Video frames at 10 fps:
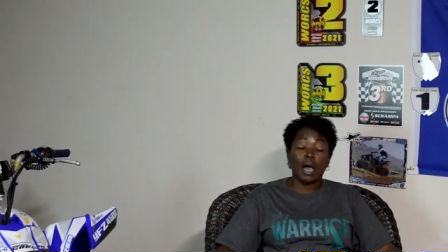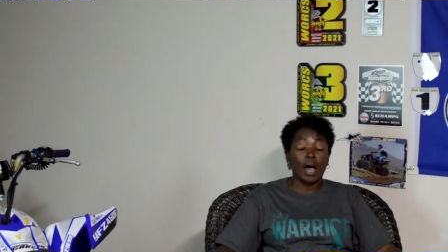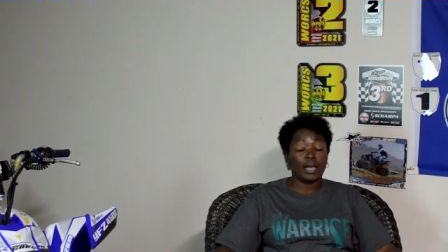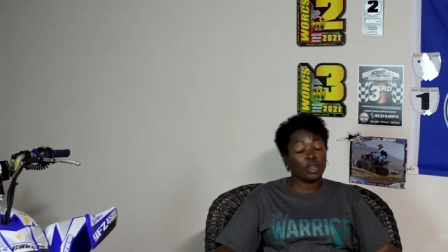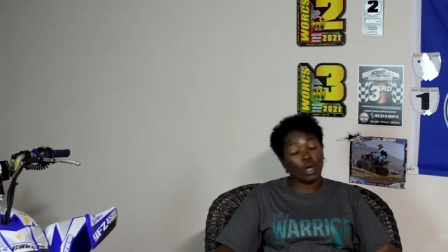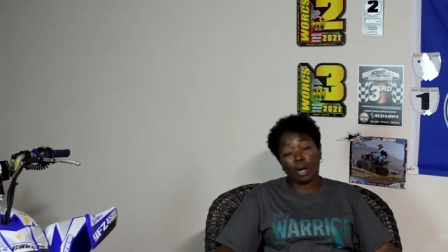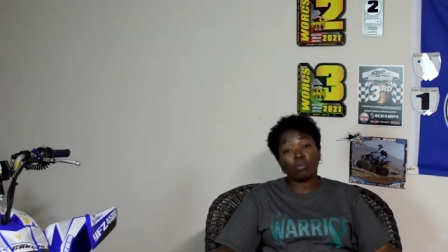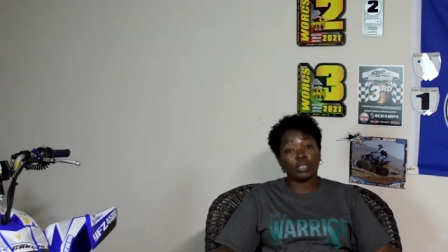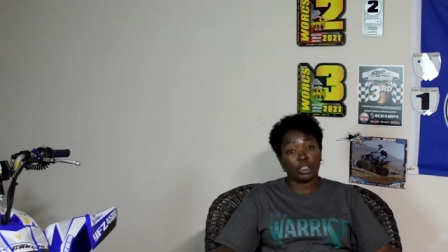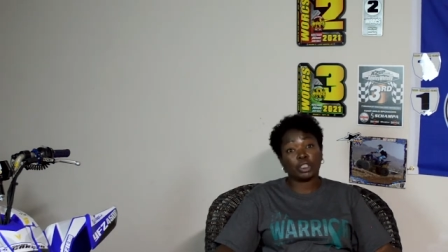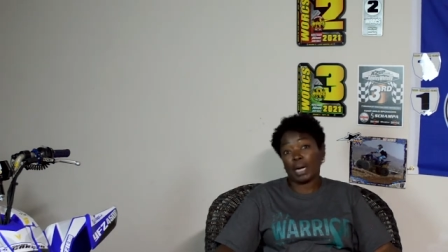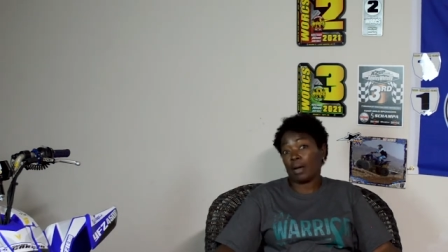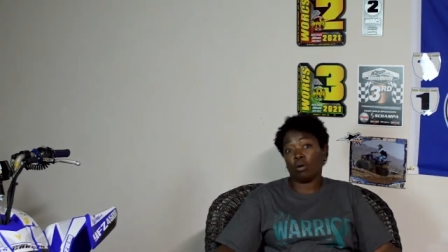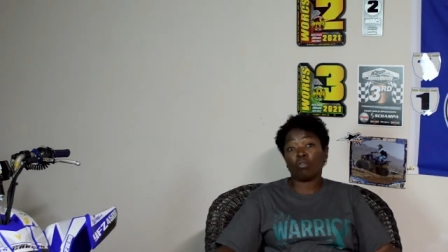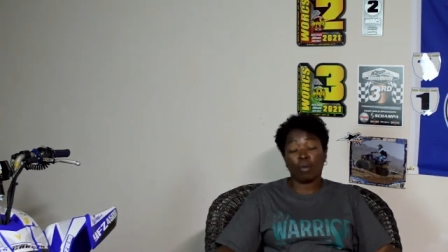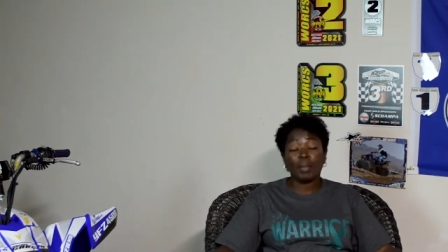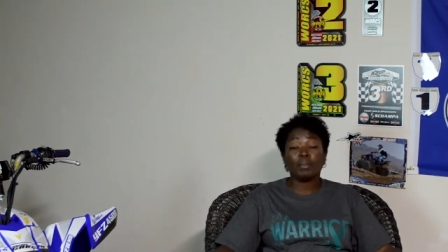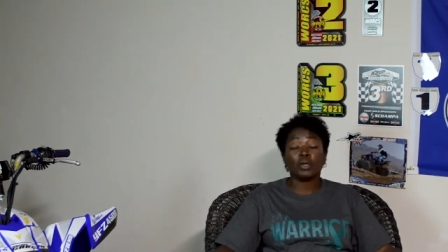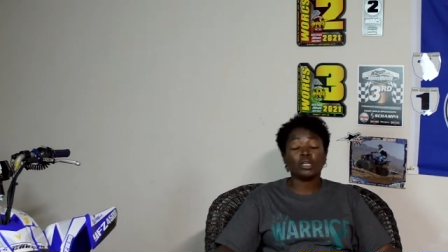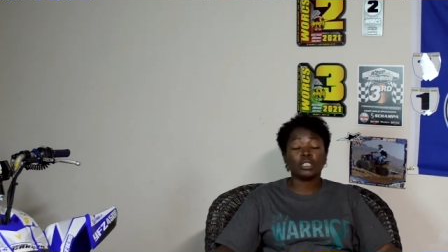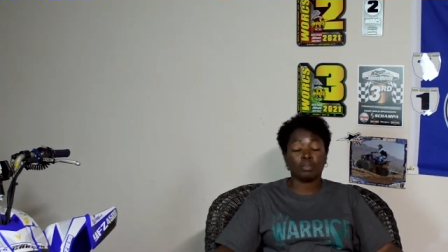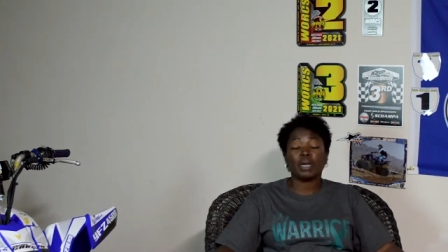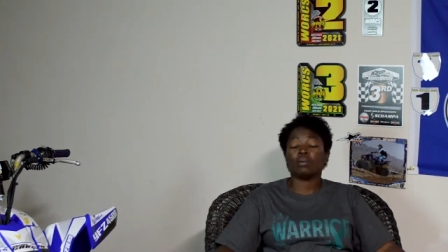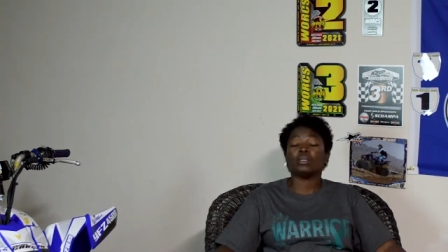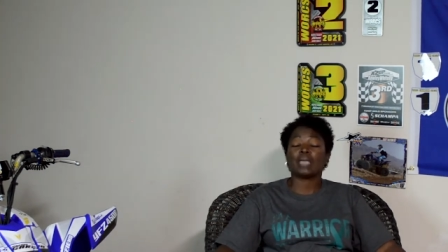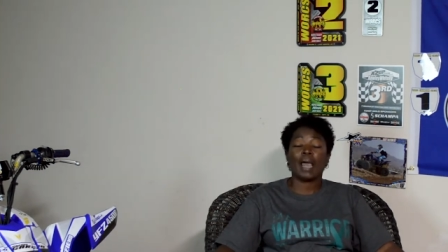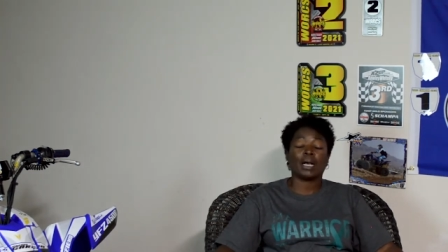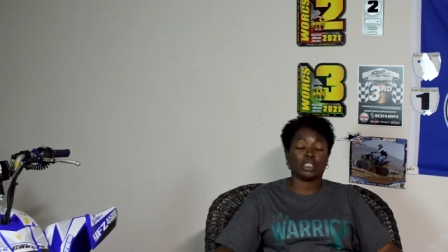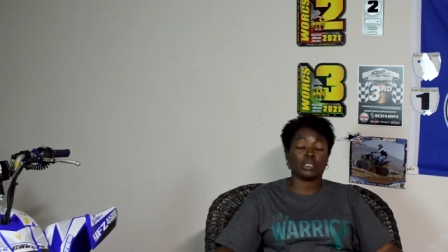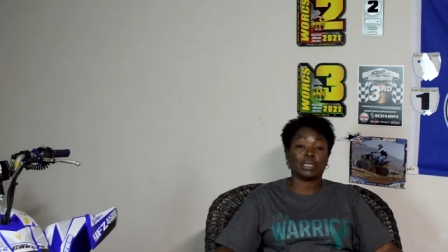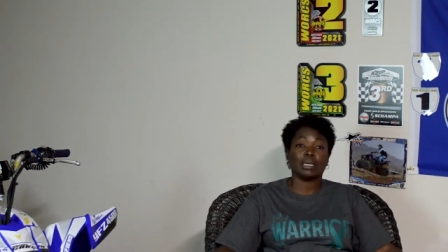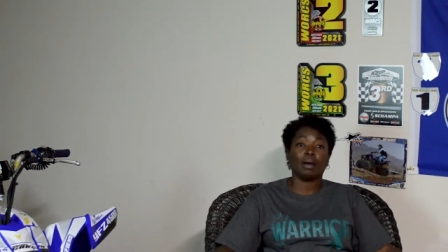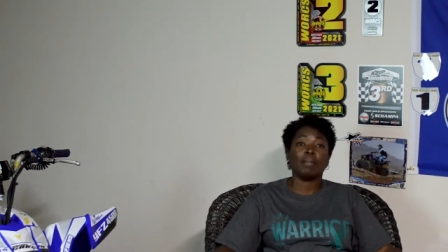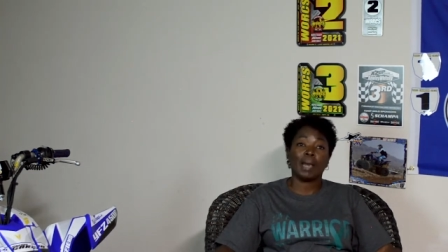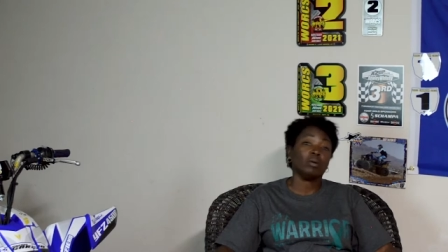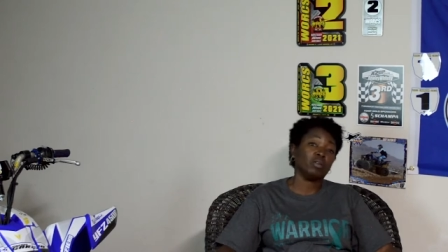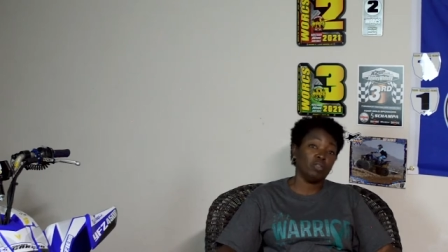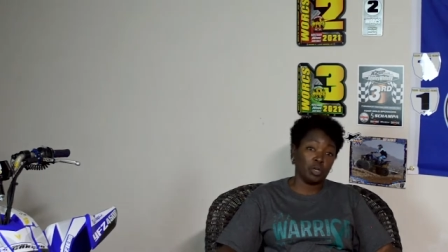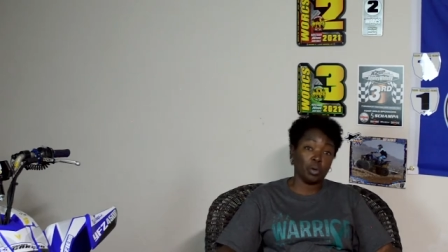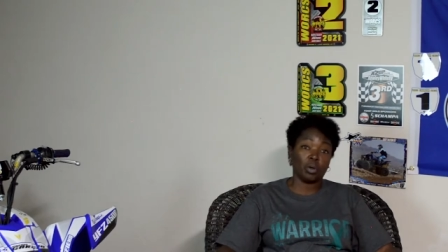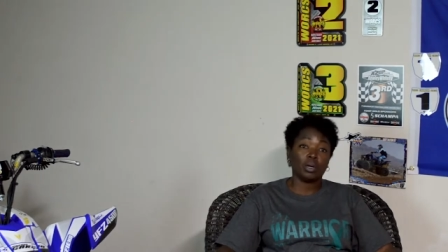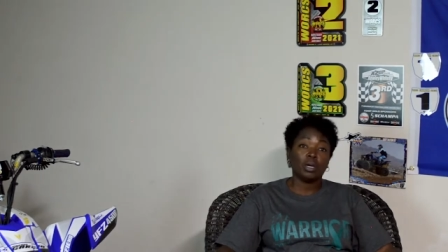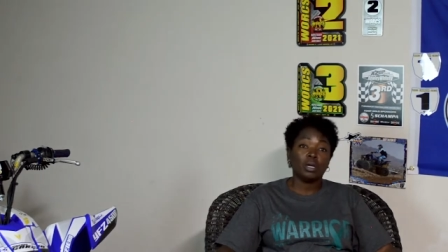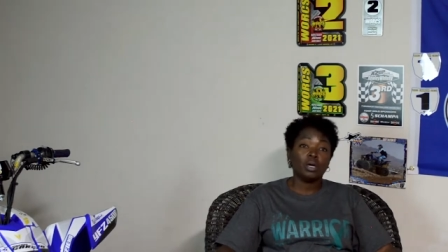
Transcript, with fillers: I thought it was a shadow from a bush, but it was actually a mound of dirt,